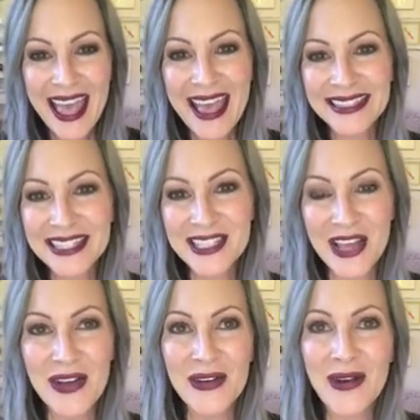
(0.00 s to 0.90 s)
And
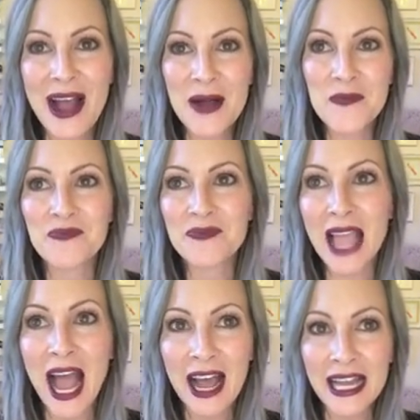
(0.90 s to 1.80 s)
so
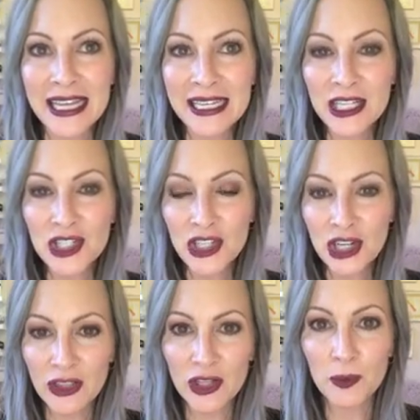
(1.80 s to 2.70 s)
I
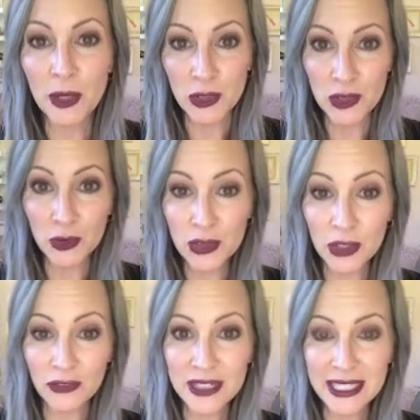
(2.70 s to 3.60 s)
took the Postal
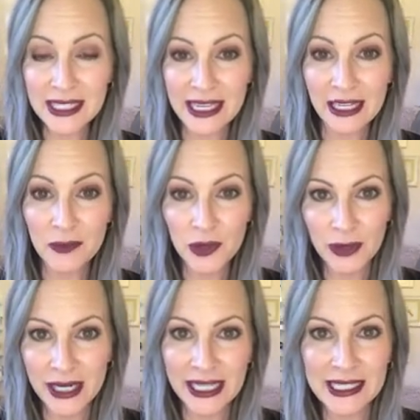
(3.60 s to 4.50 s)
Service exam, the
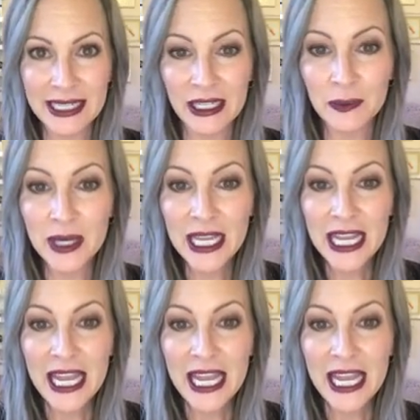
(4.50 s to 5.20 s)
written exam,